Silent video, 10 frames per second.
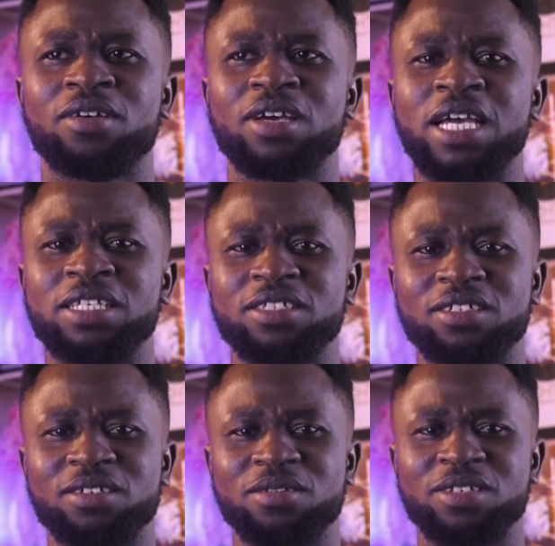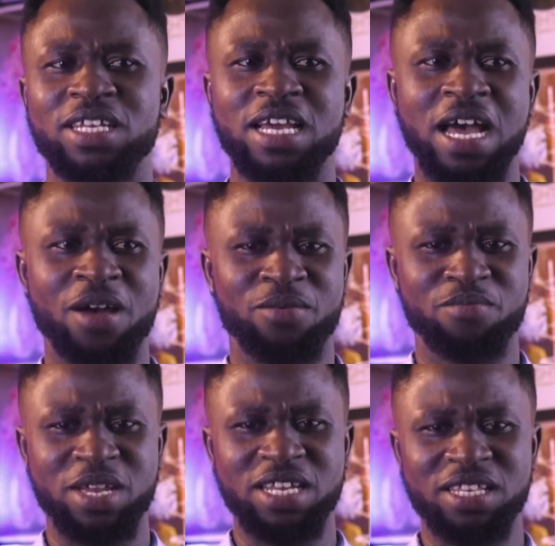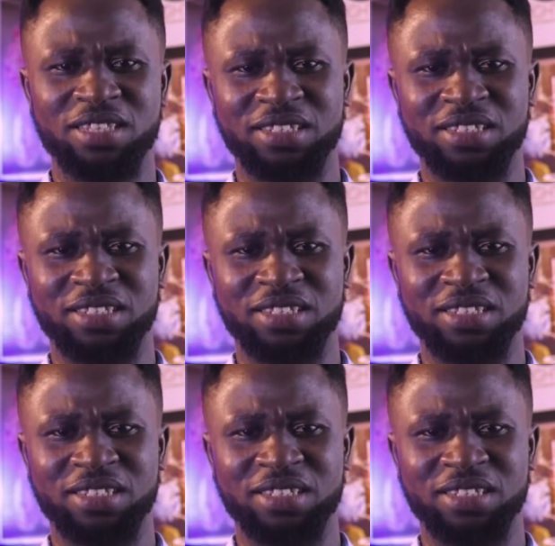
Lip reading: and there are many